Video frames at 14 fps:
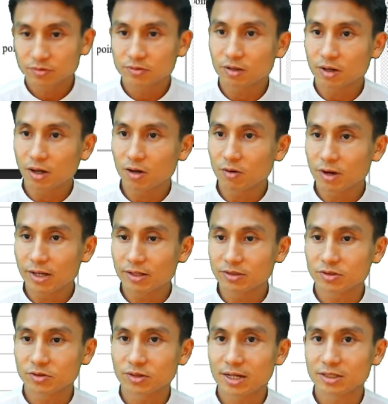All right,
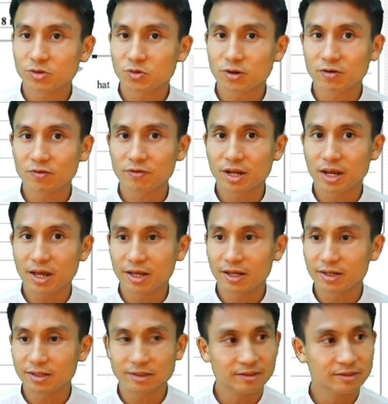so that's 12
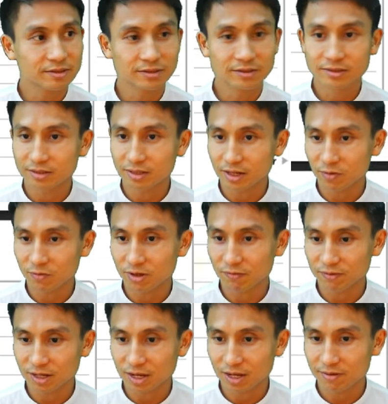done. Yeah, we have
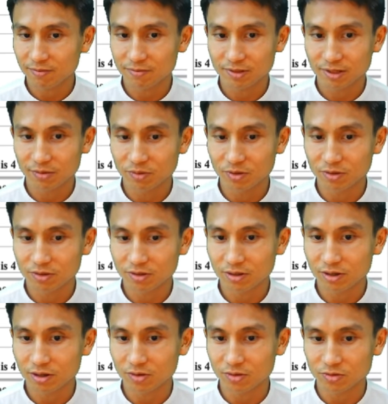time. Number 3.
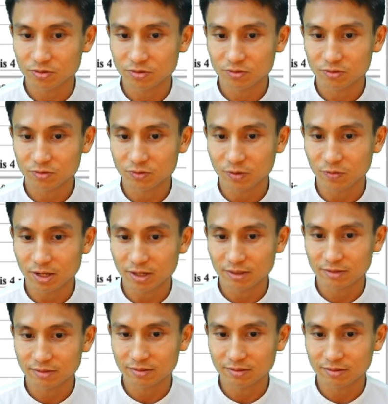Oh, wait, what?